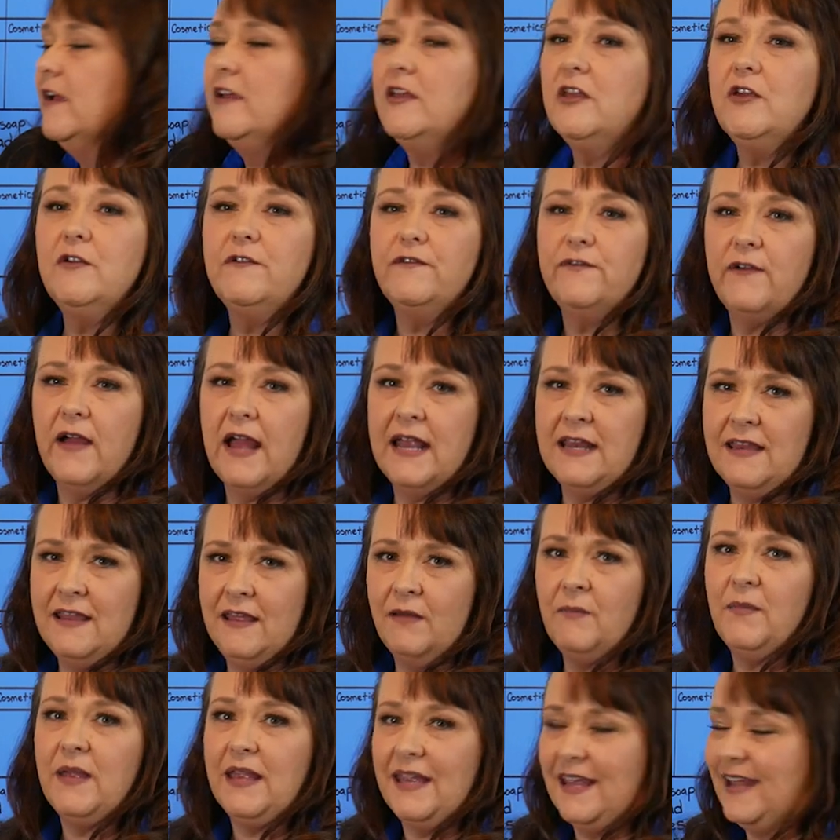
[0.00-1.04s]
You find
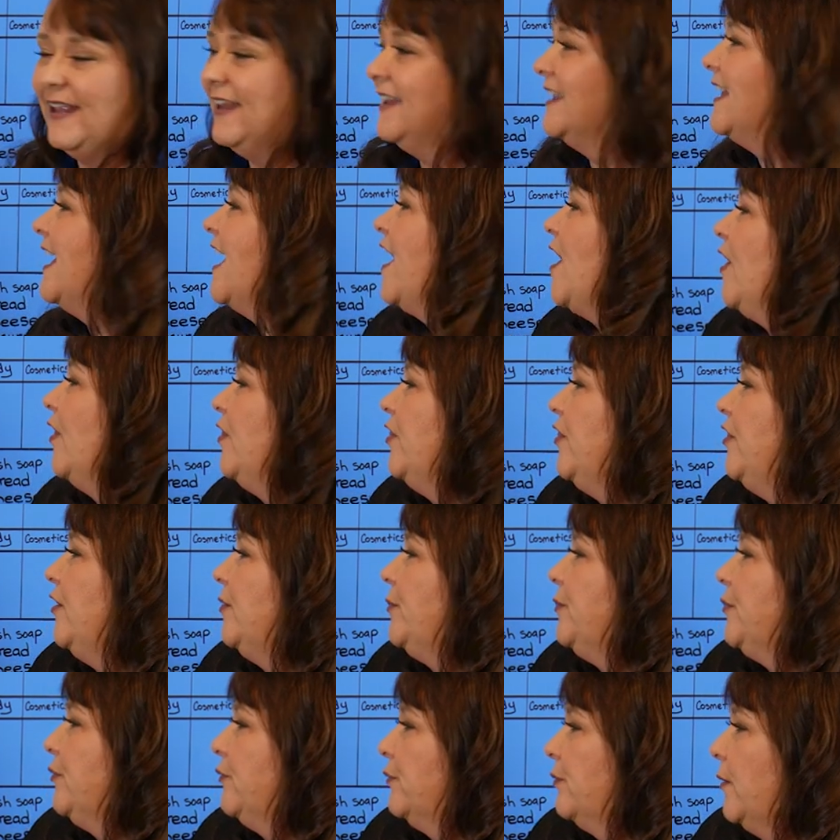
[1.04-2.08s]
them in the
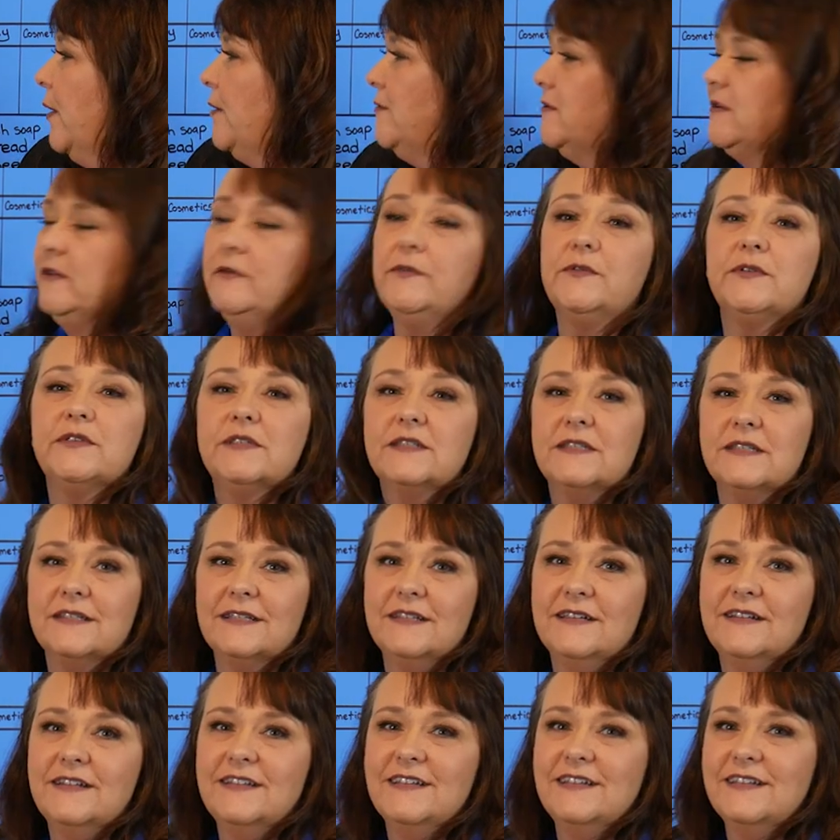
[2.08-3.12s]
produce
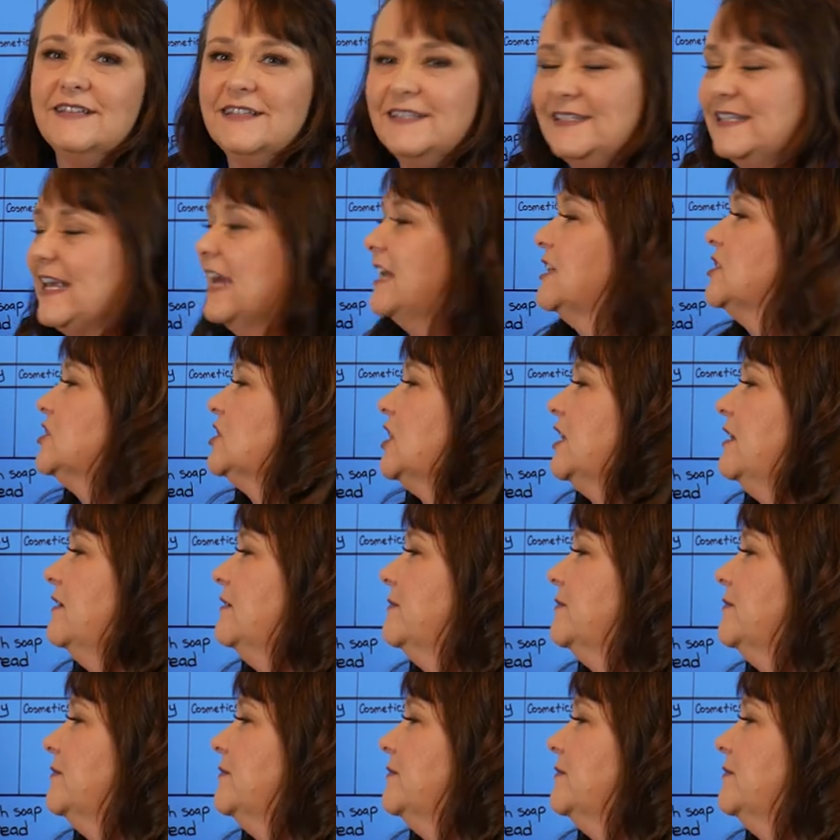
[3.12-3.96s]
section.